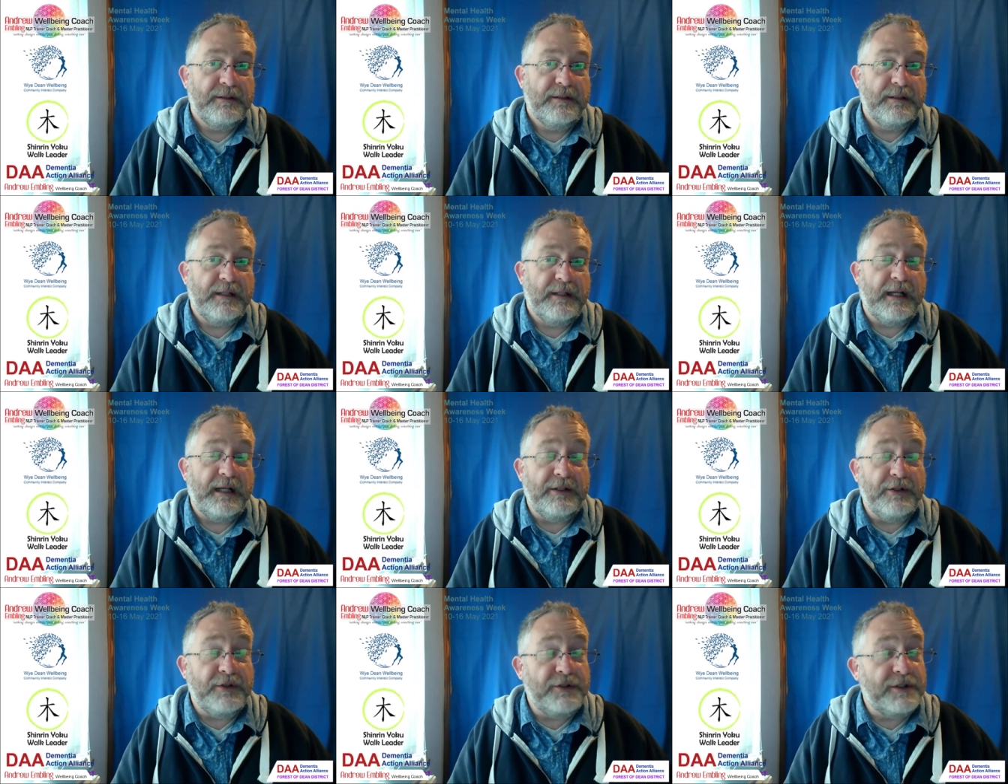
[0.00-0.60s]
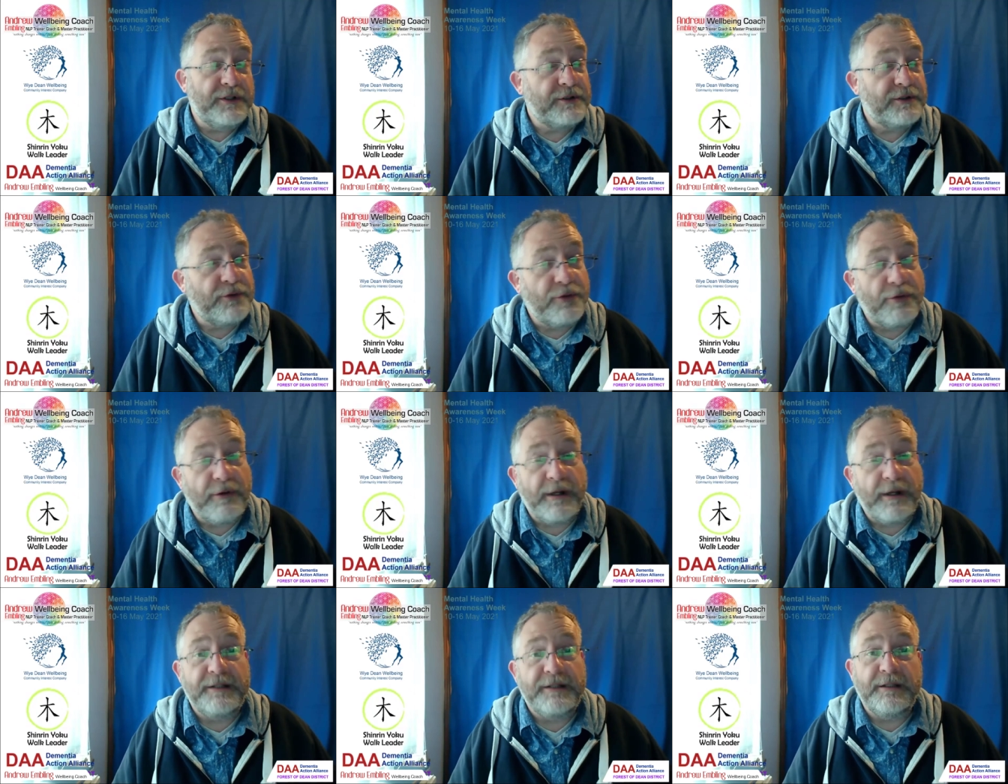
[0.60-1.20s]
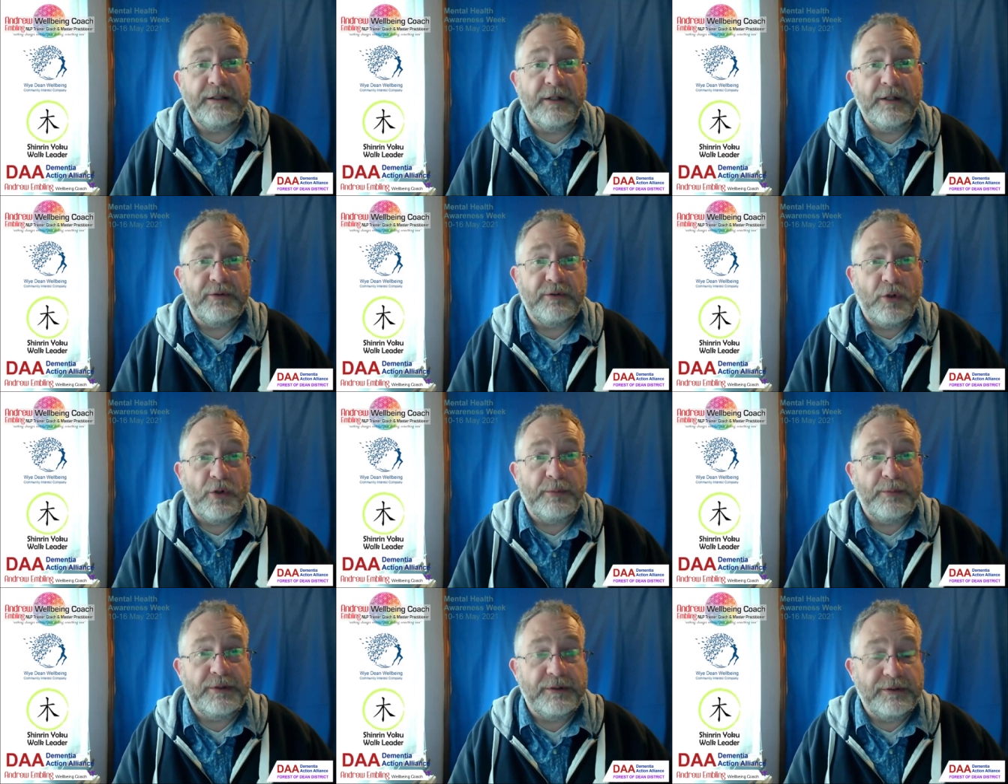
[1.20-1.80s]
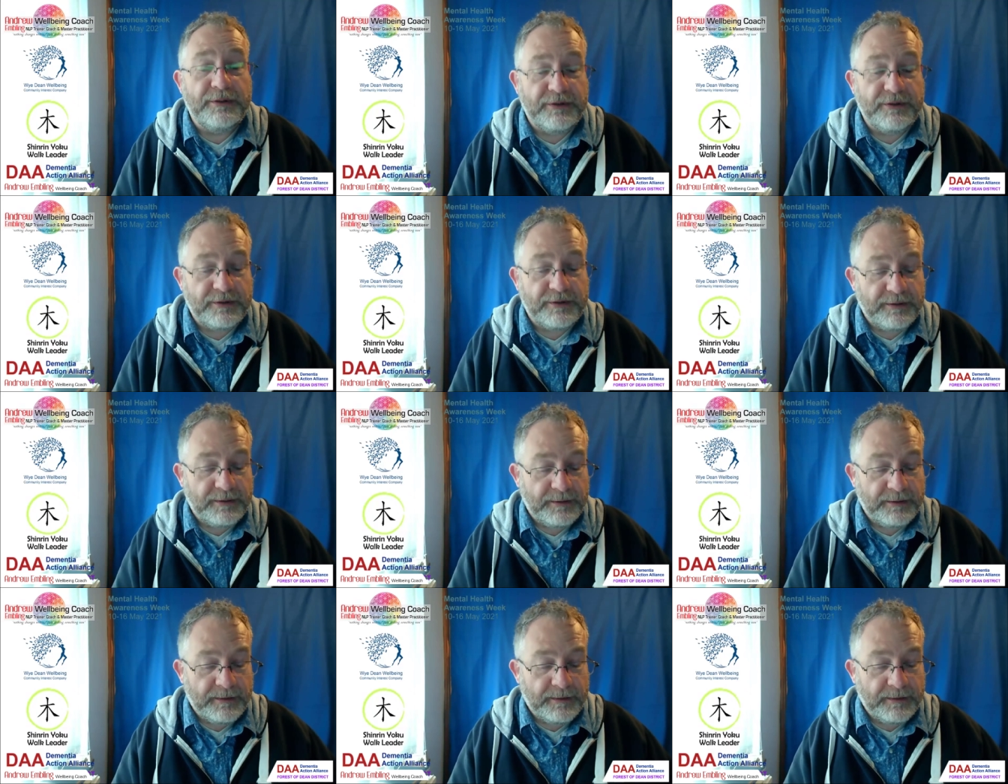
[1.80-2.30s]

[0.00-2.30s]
And you're just creating those options.